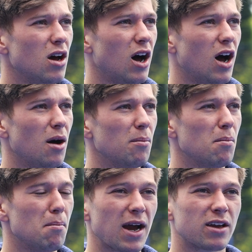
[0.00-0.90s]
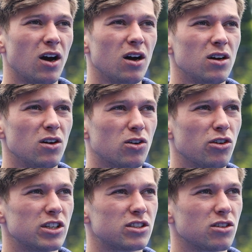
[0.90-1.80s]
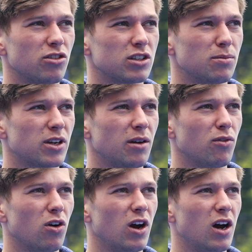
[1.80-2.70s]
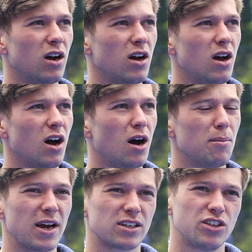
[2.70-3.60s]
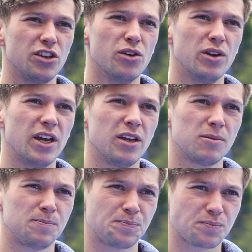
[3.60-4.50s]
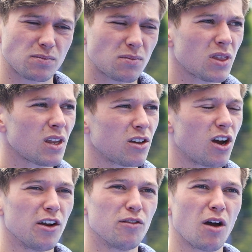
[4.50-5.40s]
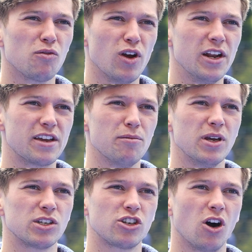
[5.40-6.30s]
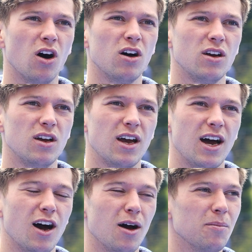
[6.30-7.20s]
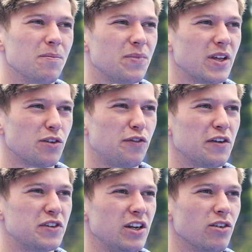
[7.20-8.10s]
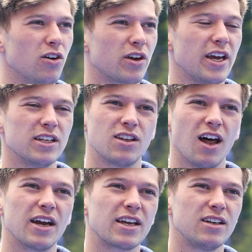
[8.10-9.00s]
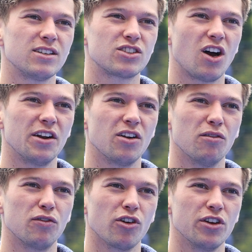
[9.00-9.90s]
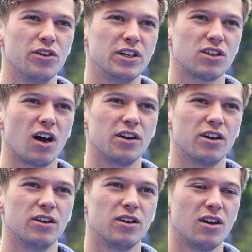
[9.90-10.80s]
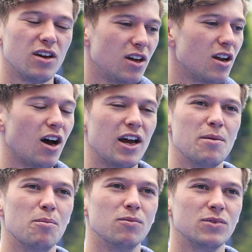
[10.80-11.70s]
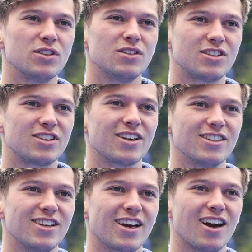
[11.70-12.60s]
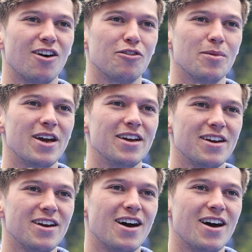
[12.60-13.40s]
Macca, or Chris McKinboy at Exeter Uni, kind of like really giving me a shot. As a 15-year-old kid, like signing on for a uni side and like him sticking his neck out for me,